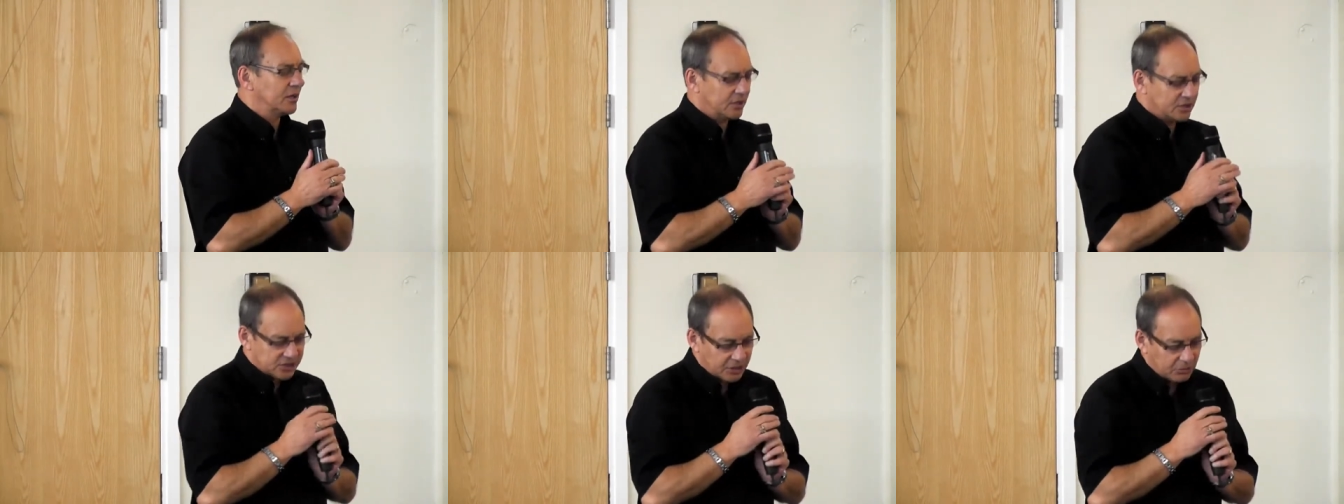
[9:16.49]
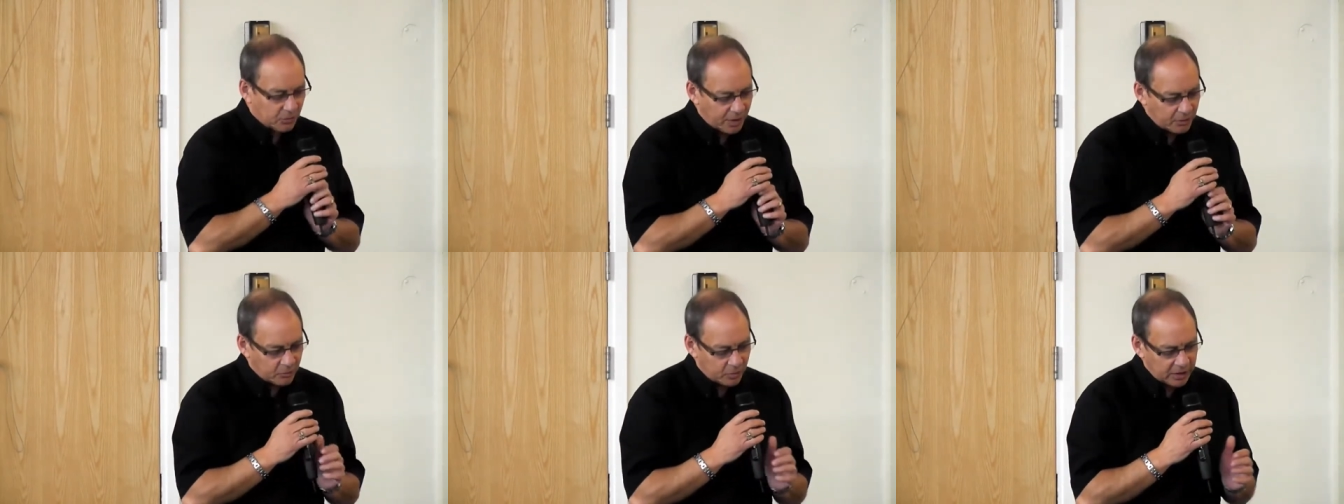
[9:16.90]
You see,
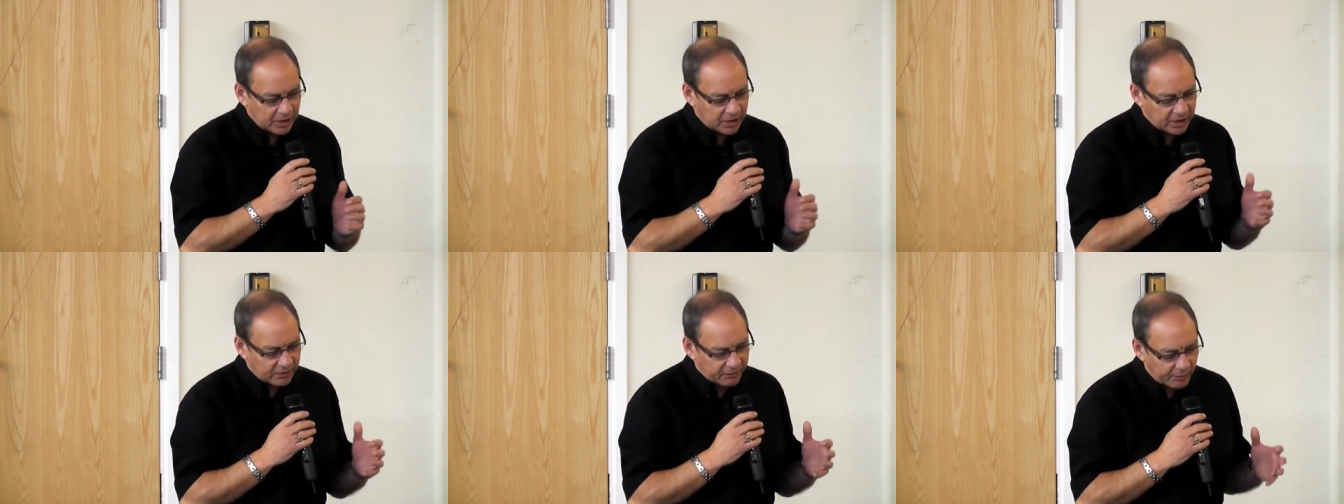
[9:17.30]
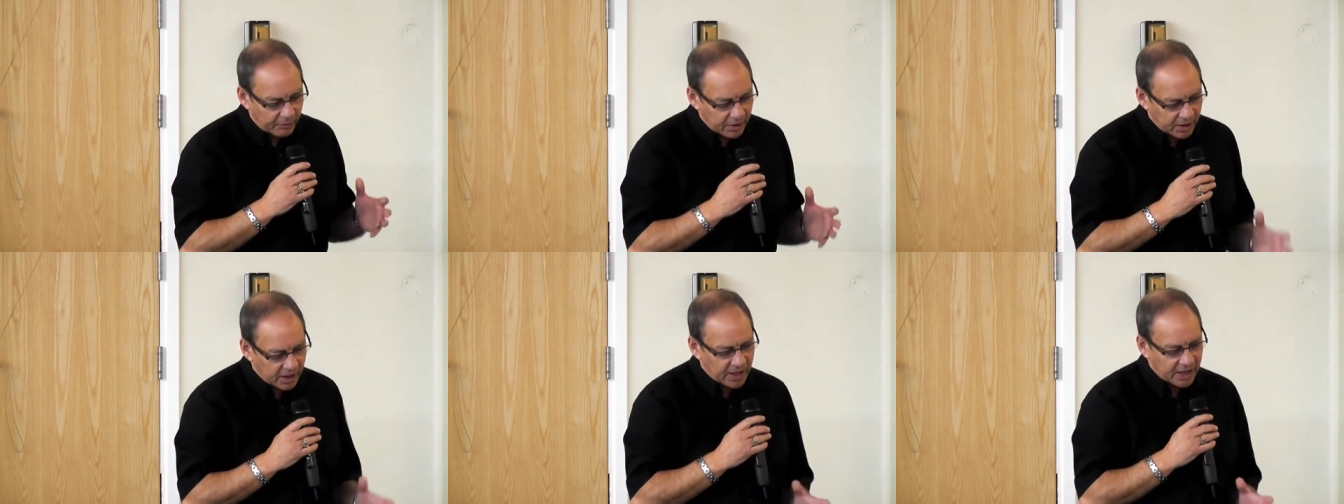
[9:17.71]
when we give
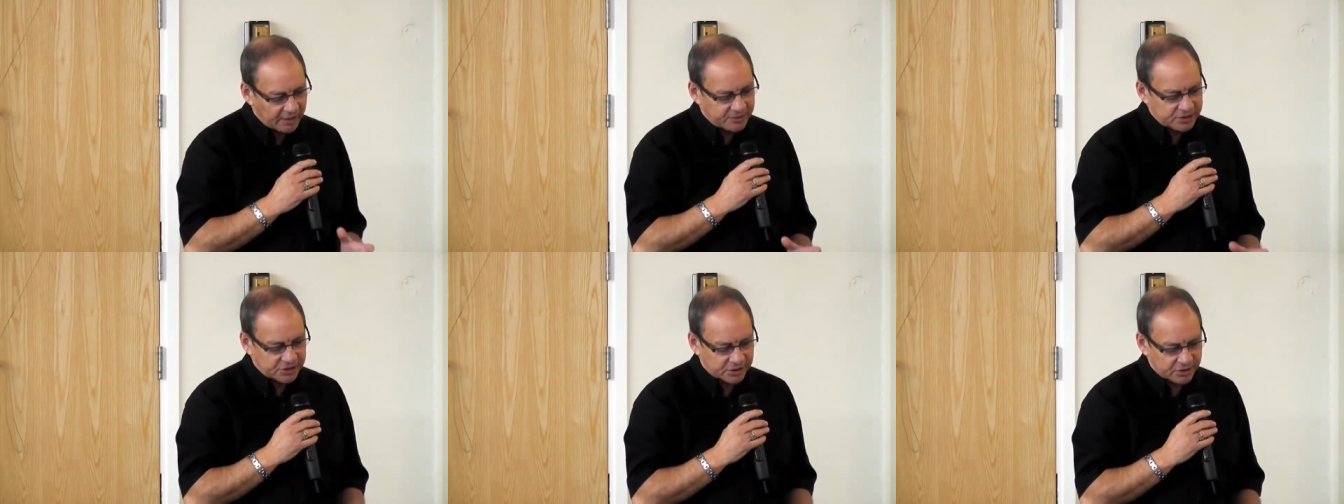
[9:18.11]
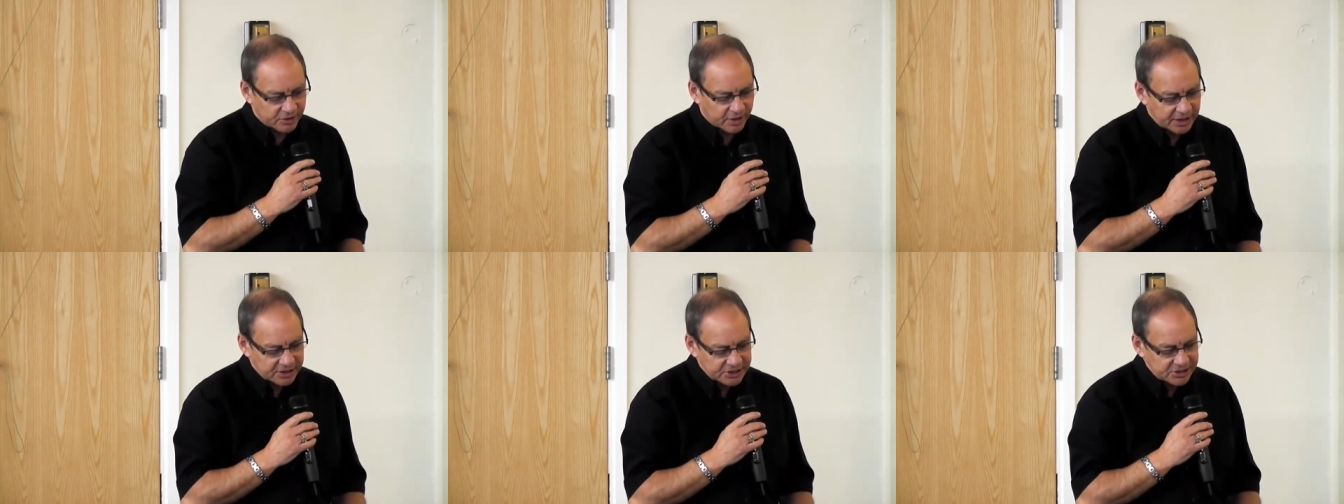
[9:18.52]
our lives to
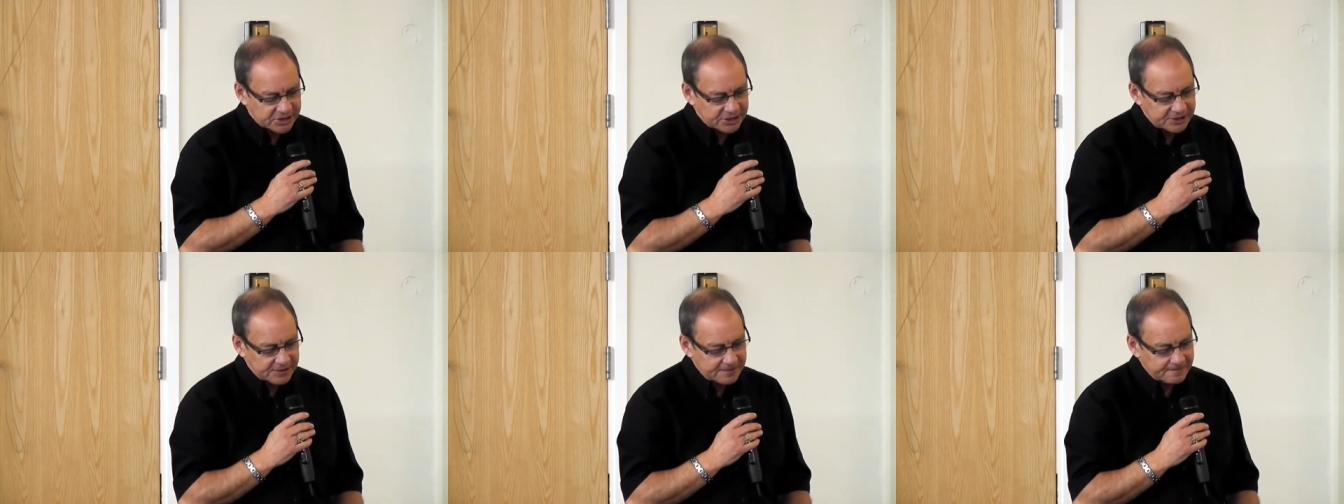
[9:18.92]
Christ,